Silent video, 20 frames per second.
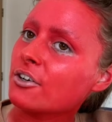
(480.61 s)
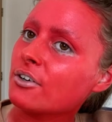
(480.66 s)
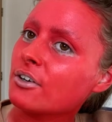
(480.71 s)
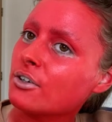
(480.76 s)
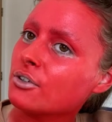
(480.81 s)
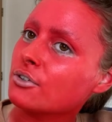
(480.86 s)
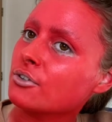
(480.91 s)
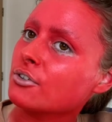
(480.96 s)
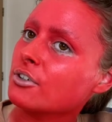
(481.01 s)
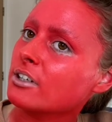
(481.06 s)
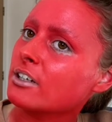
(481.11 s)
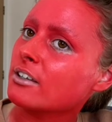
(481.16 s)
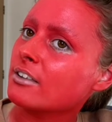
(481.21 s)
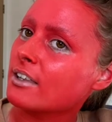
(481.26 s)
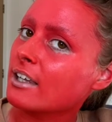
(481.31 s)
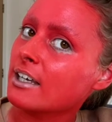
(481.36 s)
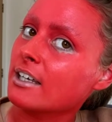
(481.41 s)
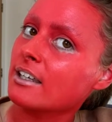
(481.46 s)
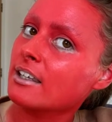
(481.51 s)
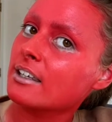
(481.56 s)
and you're gonna
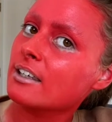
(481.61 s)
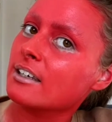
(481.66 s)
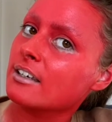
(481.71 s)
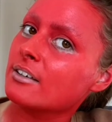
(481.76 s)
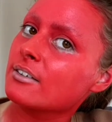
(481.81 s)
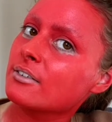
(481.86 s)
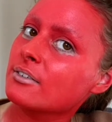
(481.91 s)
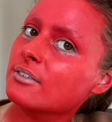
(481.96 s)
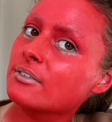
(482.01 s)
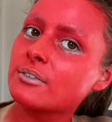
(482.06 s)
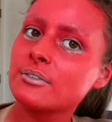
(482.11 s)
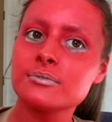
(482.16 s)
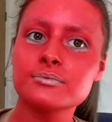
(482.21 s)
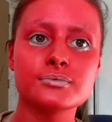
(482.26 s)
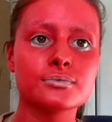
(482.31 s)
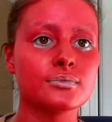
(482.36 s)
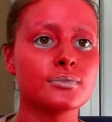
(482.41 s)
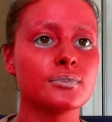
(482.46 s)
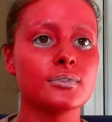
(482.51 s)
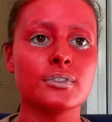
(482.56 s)
think,
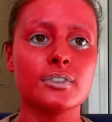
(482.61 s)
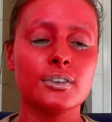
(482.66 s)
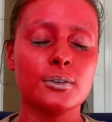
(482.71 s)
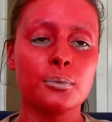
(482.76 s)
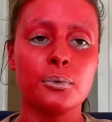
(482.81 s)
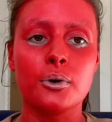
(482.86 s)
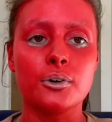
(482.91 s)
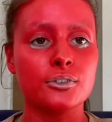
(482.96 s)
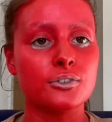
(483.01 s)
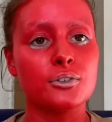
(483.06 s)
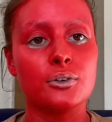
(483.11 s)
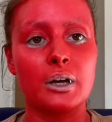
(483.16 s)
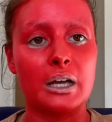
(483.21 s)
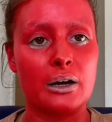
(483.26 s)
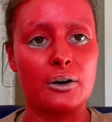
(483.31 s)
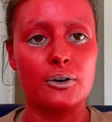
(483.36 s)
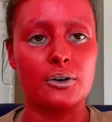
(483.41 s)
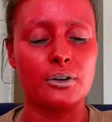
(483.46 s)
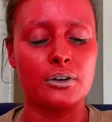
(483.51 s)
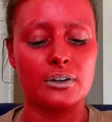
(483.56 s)
what's going
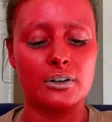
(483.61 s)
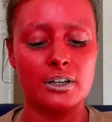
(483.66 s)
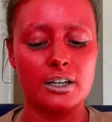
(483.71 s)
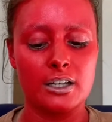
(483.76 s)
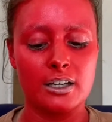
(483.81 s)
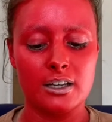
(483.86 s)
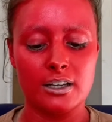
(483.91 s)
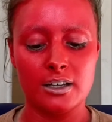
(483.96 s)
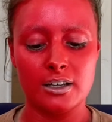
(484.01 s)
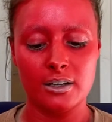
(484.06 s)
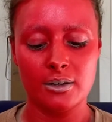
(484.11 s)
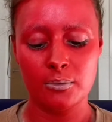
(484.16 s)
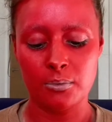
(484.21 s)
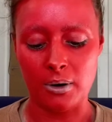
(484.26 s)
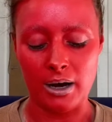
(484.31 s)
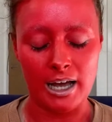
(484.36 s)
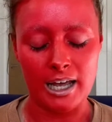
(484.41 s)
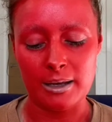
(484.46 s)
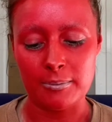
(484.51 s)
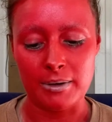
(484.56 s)
on? Why
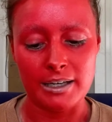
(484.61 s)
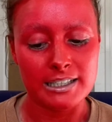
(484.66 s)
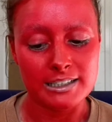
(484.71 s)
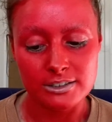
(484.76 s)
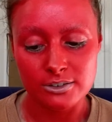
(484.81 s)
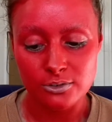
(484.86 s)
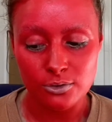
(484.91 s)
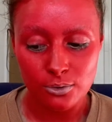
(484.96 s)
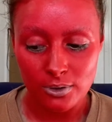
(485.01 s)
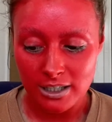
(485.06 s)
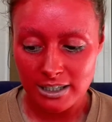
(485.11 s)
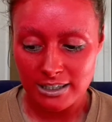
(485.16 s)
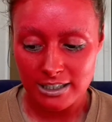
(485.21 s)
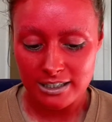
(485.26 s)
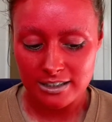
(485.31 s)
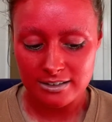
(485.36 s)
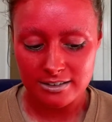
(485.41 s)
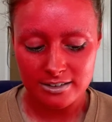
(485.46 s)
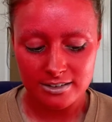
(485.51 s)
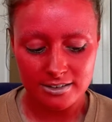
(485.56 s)
am I doing
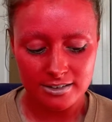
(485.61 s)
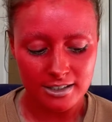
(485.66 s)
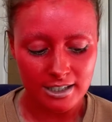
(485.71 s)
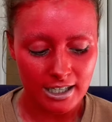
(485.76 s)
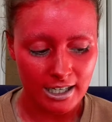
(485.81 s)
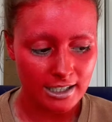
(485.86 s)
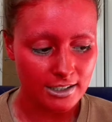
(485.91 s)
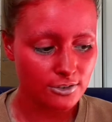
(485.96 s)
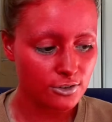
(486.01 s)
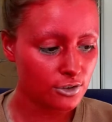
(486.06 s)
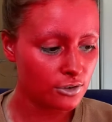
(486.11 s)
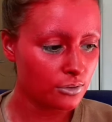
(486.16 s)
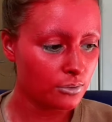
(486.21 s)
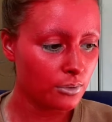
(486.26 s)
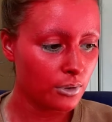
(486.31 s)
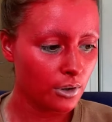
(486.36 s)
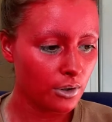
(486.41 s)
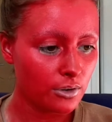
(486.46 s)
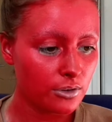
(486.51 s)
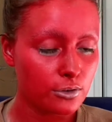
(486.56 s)
this? And you know
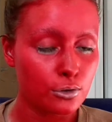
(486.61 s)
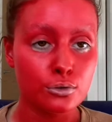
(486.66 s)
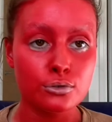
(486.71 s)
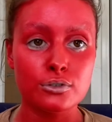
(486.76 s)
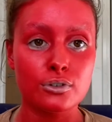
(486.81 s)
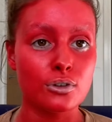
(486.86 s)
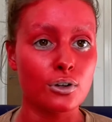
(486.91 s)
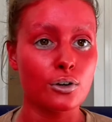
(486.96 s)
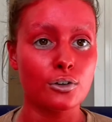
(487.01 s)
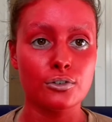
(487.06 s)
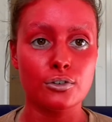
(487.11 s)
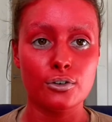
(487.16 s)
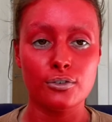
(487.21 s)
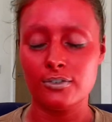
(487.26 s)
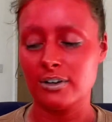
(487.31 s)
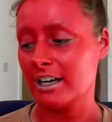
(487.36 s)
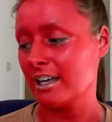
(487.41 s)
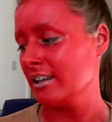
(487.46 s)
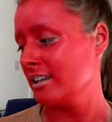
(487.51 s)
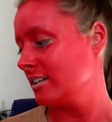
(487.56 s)
what? Those thoughts are
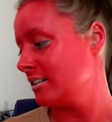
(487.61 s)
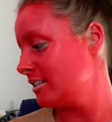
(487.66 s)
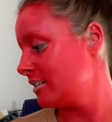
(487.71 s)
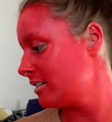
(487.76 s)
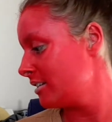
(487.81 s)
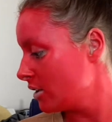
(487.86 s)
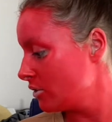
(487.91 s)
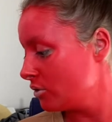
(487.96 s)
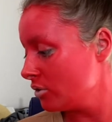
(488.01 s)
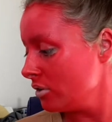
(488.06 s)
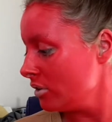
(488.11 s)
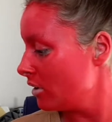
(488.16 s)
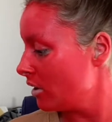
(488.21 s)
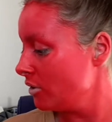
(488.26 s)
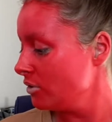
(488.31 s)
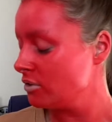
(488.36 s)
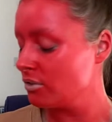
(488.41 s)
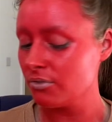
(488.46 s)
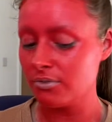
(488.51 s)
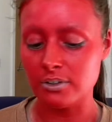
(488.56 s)
valid. You're allowed to
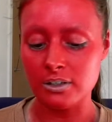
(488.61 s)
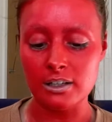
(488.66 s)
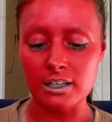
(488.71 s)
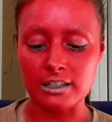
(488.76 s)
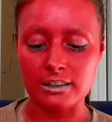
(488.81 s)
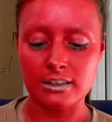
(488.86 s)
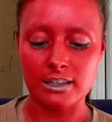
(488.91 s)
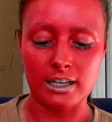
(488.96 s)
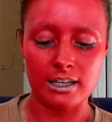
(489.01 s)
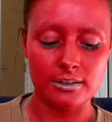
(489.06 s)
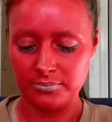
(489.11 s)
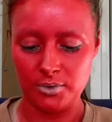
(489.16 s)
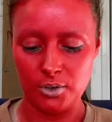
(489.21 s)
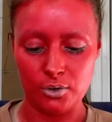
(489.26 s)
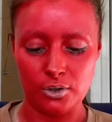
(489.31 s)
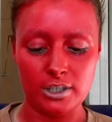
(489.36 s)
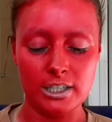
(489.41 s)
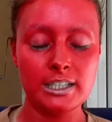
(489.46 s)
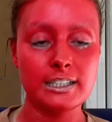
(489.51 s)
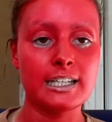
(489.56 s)
feel like that. You're
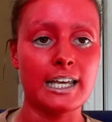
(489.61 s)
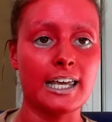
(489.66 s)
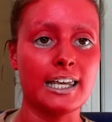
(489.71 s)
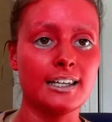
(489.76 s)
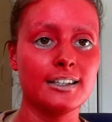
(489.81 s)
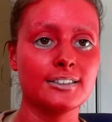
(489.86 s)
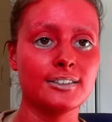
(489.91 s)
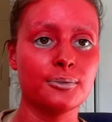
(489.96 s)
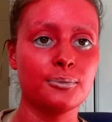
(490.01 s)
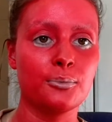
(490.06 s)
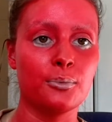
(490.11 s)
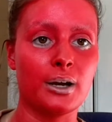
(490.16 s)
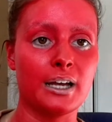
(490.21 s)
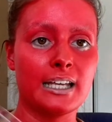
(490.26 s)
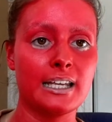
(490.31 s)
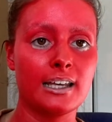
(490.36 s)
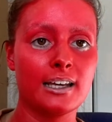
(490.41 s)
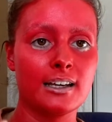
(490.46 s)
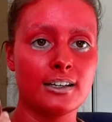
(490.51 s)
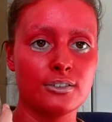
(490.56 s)
gonna take some white,
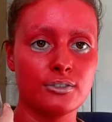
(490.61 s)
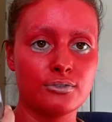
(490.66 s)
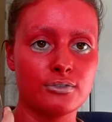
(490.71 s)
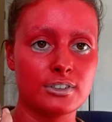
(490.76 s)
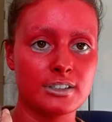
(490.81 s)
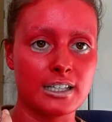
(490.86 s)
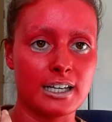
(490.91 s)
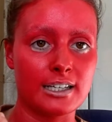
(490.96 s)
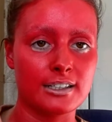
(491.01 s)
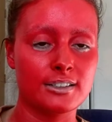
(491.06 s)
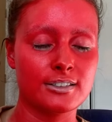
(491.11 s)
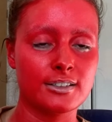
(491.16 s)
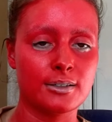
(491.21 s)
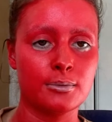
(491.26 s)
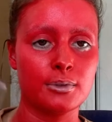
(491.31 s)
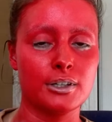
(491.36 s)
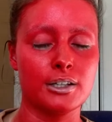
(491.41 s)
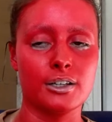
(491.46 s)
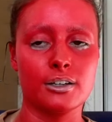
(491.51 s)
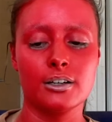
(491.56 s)
I've just added some on
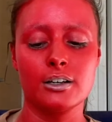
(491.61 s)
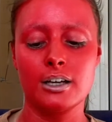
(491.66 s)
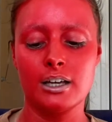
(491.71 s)
there,